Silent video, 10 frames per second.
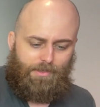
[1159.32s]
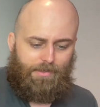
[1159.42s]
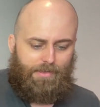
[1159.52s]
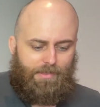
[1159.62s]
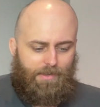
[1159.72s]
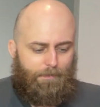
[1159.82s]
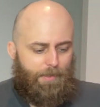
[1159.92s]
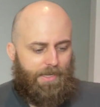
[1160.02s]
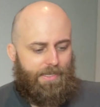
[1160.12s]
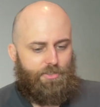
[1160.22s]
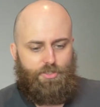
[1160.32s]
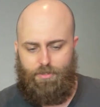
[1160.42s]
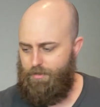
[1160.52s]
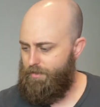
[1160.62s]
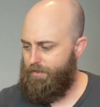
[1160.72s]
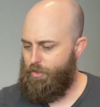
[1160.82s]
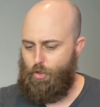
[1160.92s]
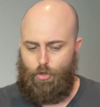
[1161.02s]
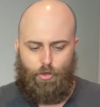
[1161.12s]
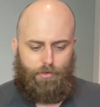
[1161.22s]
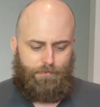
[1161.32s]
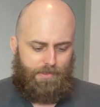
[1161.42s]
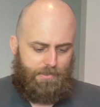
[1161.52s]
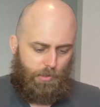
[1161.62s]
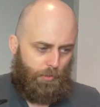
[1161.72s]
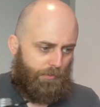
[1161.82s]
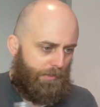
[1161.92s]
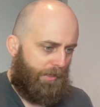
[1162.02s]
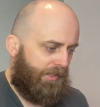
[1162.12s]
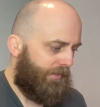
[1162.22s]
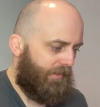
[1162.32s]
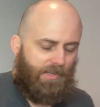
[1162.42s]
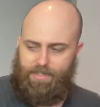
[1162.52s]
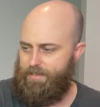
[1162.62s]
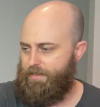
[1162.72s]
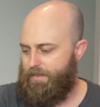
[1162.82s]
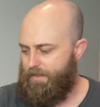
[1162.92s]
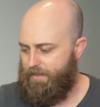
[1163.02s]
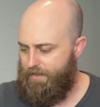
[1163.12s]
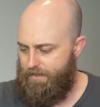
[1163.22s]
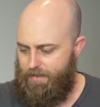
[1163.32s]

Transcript: the pH curve is logarithmic, like a,